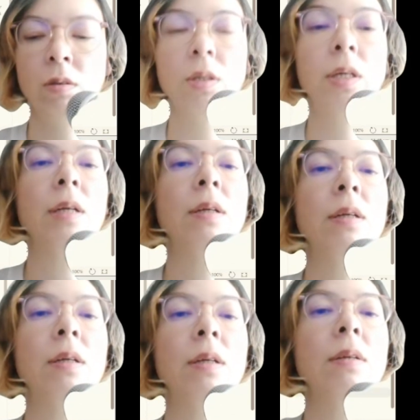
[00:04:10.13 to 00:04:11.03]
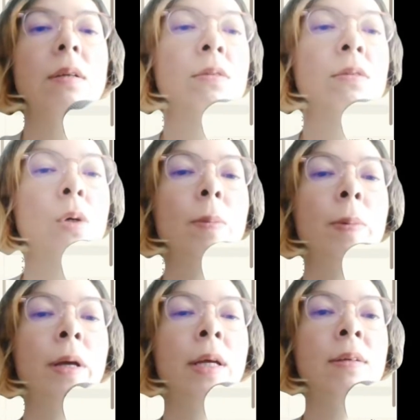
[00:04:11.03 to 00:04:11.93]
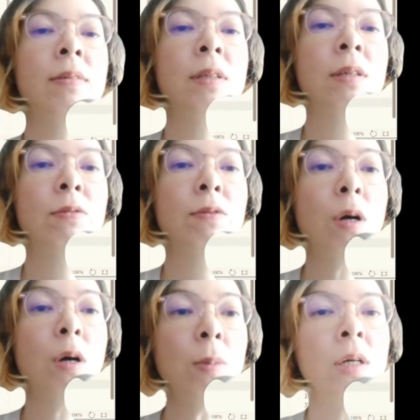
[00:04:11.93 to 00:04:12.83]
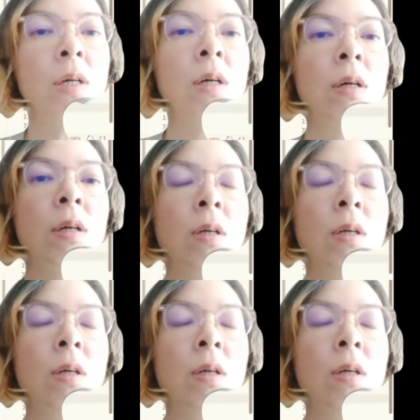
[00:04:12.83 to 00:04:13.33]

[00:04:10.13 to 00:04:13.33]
Okay, so paste the formula